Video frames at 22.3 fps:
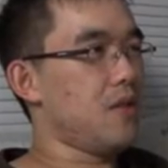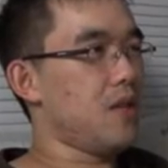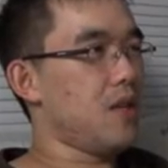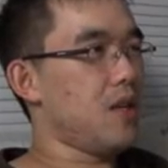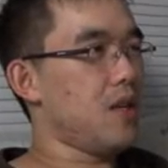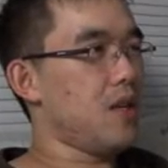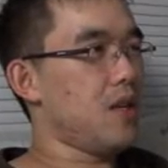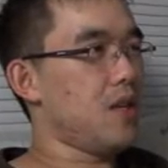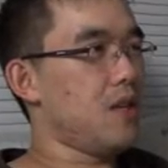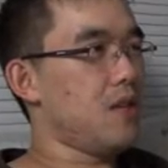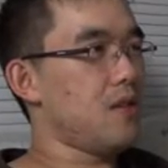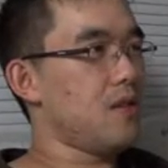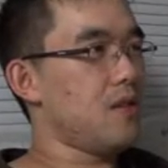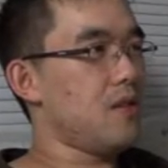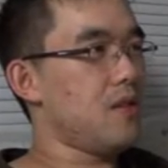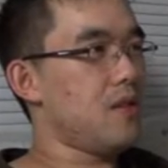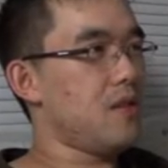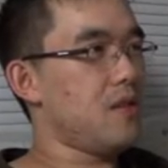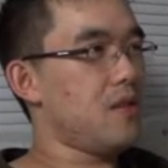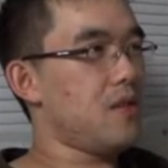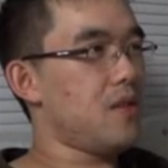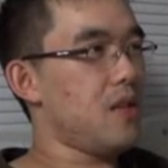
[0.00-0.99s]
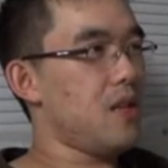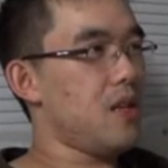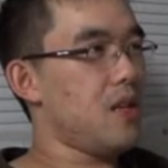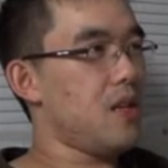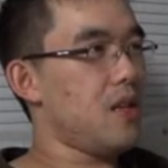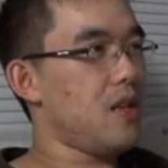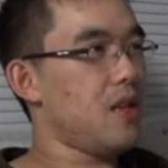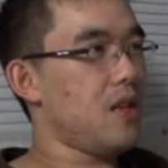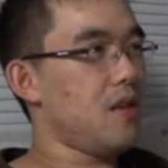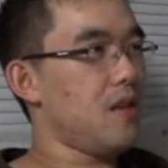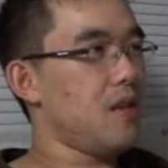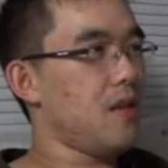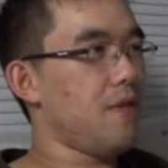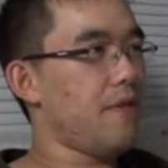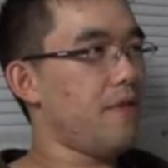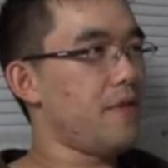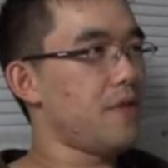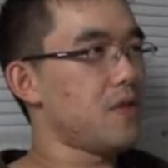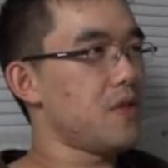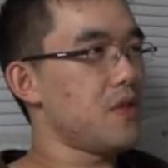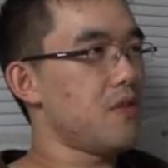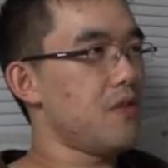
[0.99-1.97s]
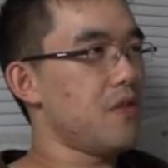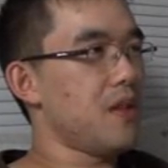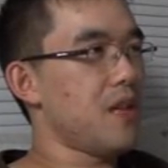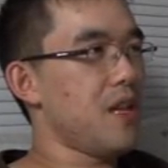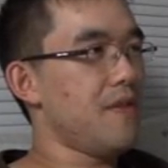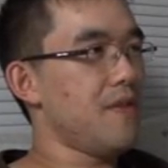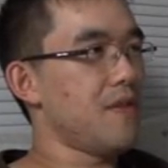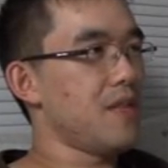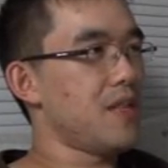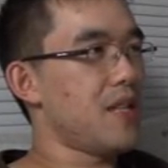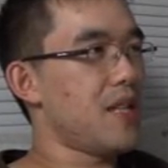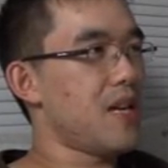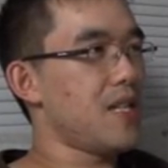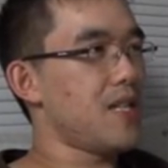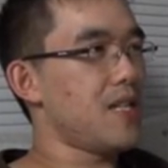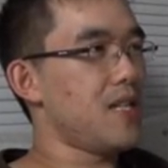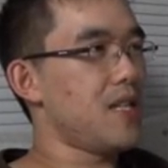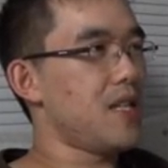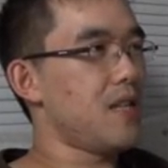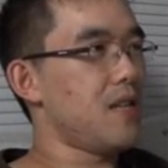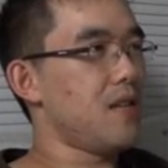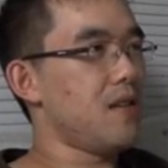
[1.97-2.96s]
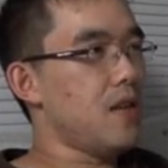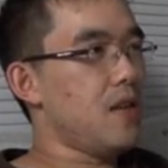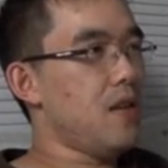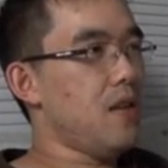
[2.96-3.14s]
uh, see the first three levels, and that's it.